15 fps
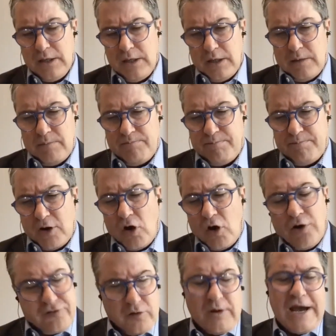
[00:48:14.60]
but
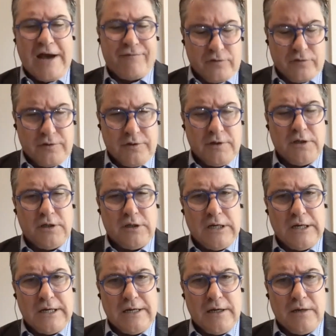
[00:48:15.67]
also after
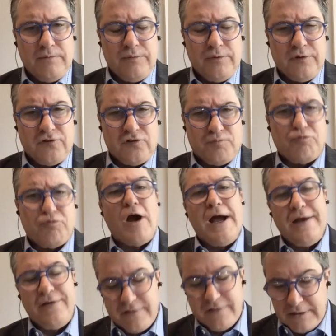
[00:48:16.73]
the
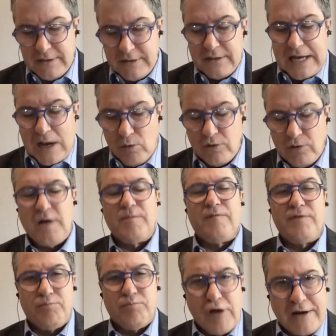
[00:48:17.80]
surprising outcome of
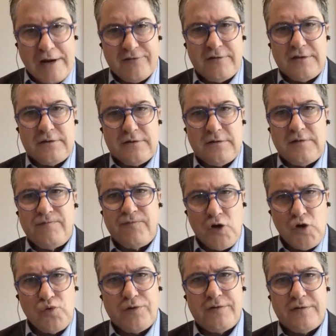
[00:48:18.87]
the Brexit
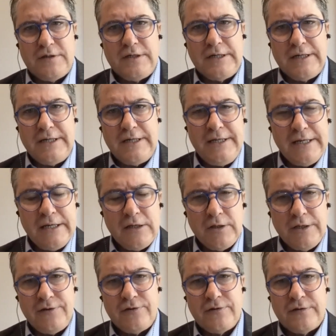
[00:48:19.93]
vote in
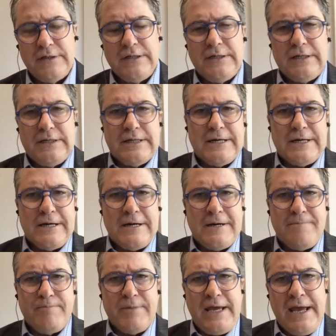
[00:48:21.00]
England,
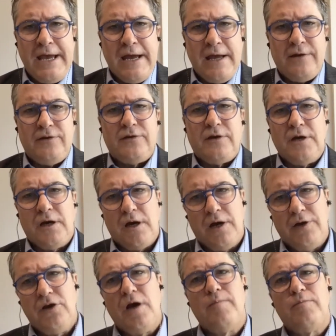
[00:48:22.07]
and a
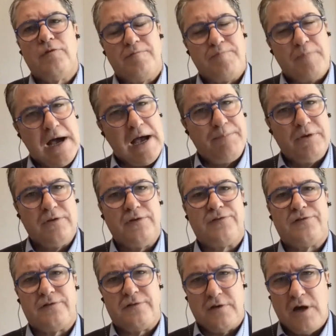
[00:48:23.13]
number of
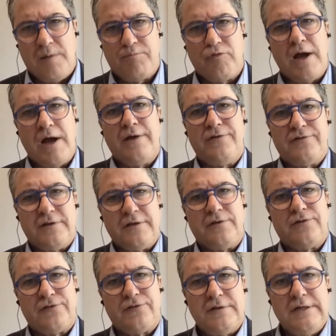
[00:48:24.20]
populist
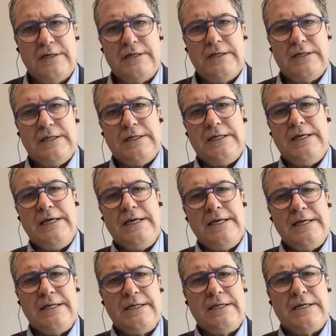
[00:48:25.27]
uprisings
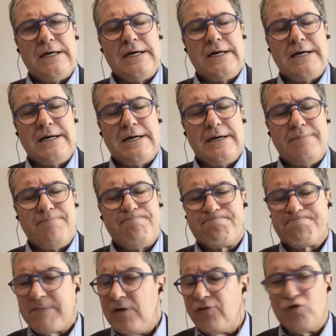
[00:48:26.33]

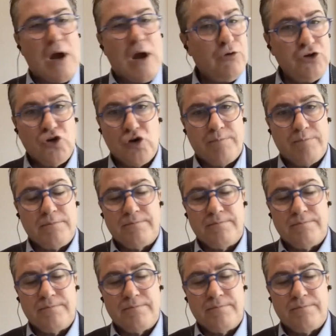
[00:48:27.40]
throughout Europe,